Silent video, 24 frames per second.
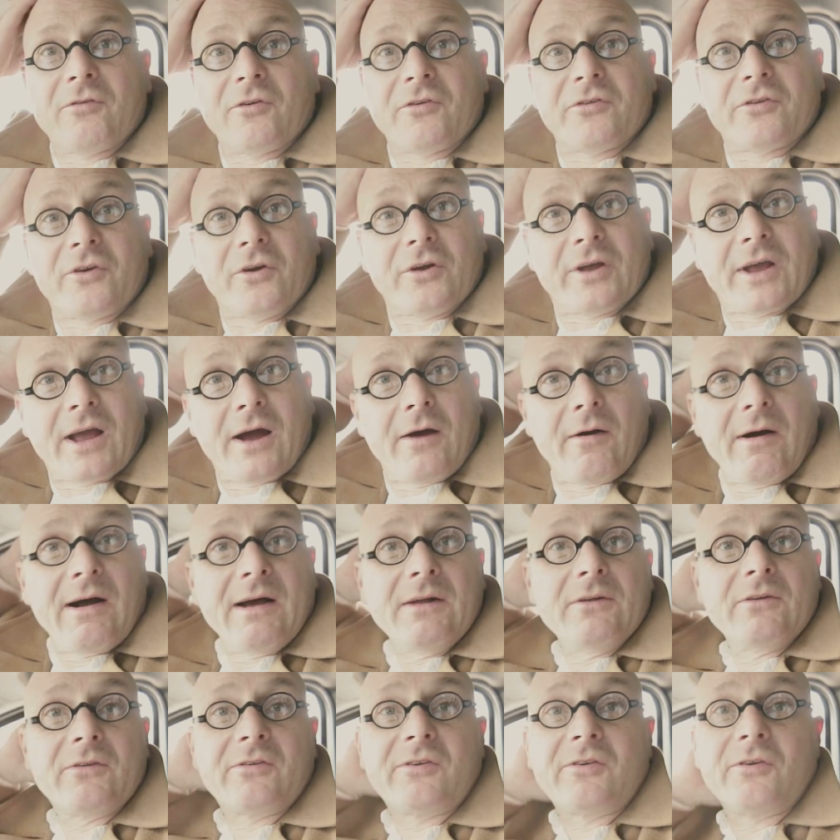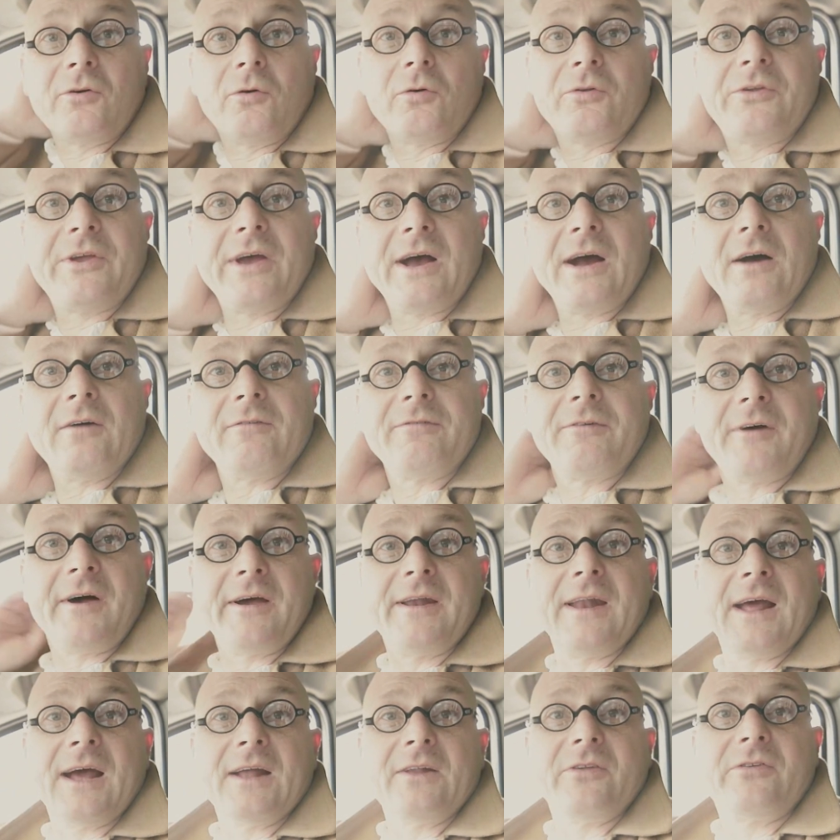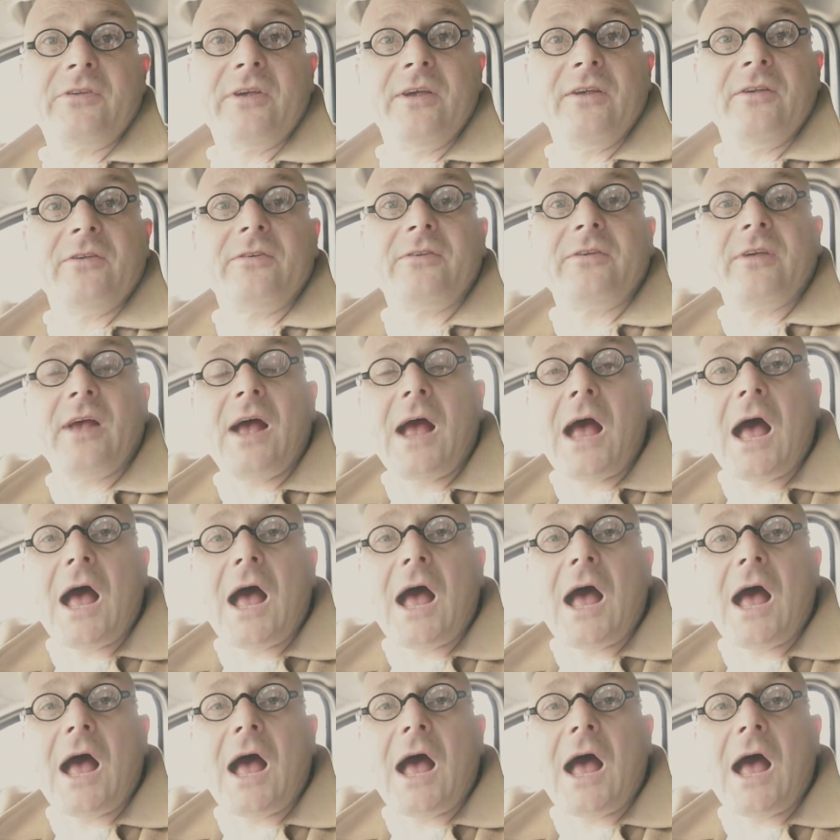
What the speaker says: just got to go out and sort out finances